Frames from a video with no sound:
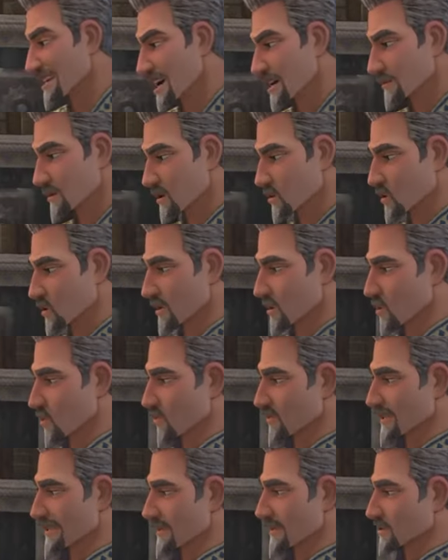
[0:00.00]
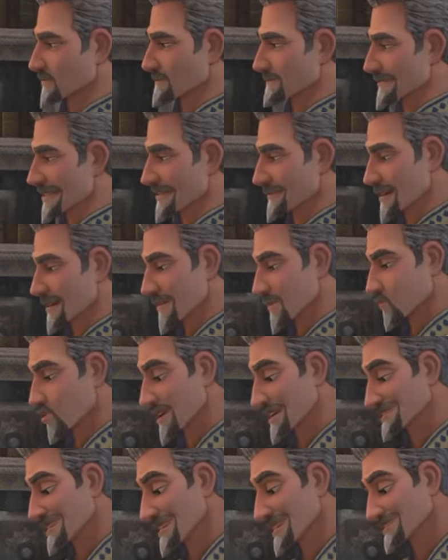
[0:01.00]
illusion magic. For the most part,
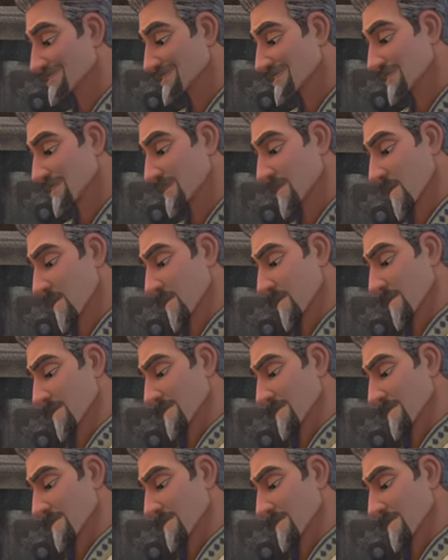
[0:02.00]
it was only meant